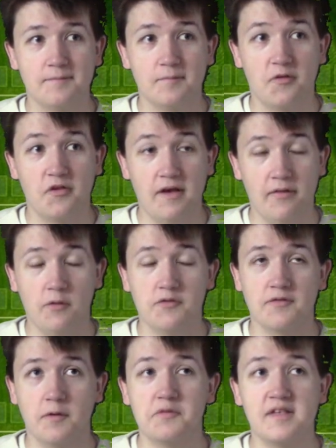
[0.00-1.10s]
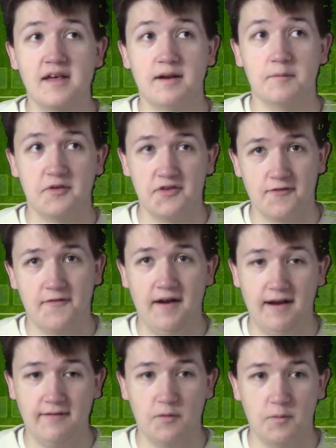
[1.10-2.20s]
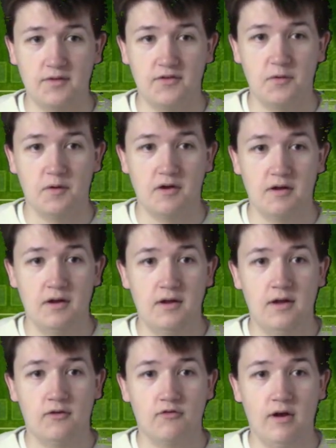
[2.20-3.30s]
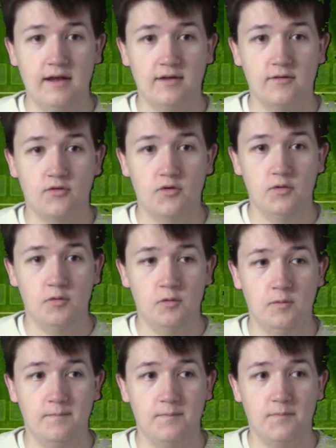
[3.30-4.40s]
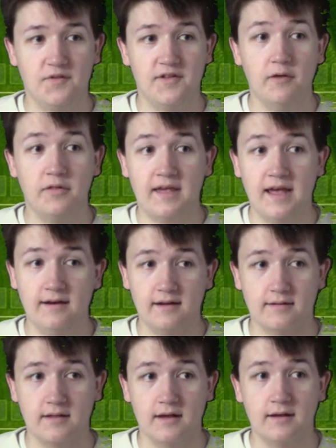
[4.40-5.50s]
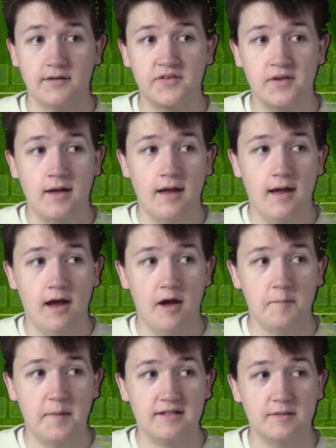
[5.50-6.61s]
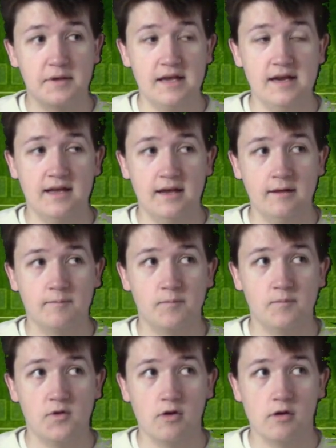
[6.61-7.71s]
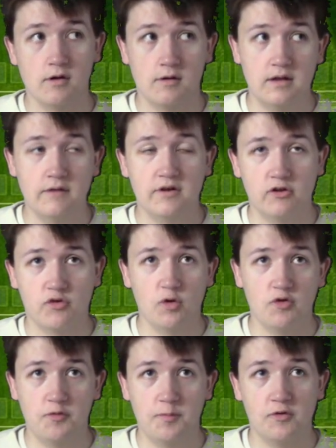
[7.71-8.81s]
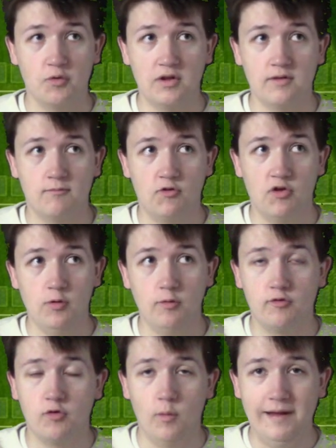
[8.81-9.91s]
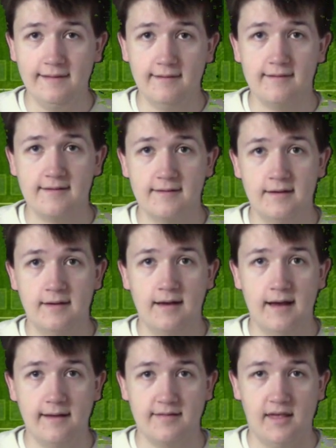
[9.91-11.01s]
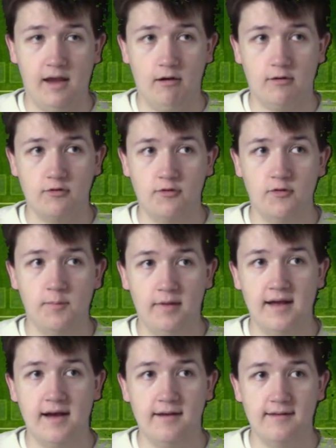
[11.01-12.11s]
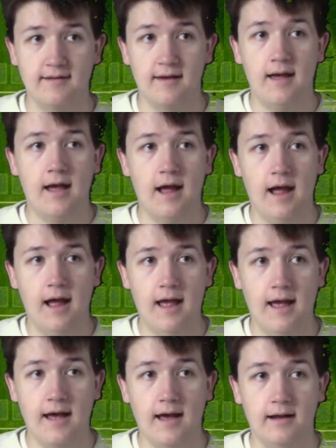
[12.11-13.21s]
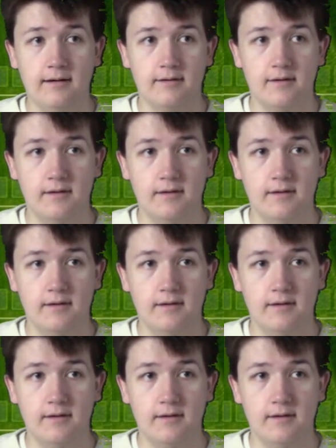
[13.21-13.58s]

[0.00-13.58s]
So yeah, those are the enemies you're fighting, the ones who are trying to steal the candy and things. At the beginning, you're given a choice between two twins as the characters you play as, and